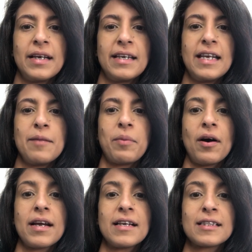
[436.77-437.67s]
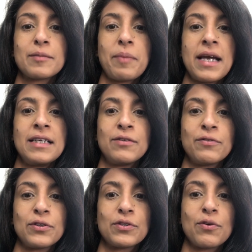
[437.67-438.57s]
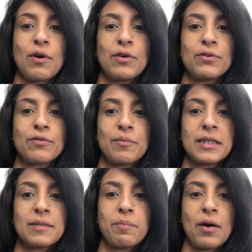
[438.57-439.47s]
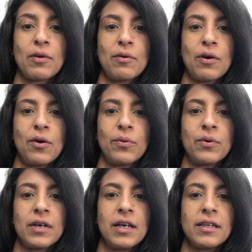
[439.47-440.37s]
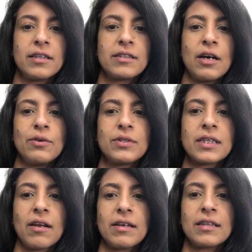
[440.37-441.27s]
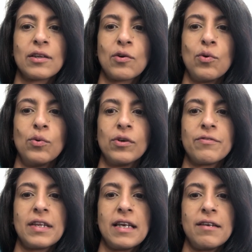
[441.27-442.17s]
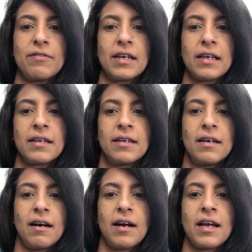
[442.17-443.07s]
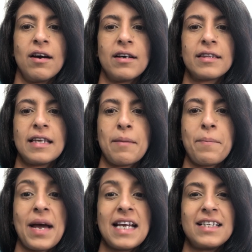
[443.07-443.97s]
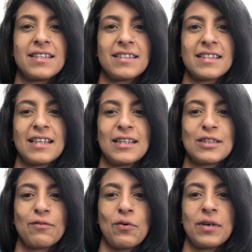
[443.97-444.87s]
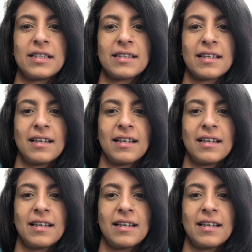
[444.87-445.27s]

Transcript: Nearby, a spadefoot croaked from its burrow hole. The toads liked the cool of the evening. I heard the impatience in its voice.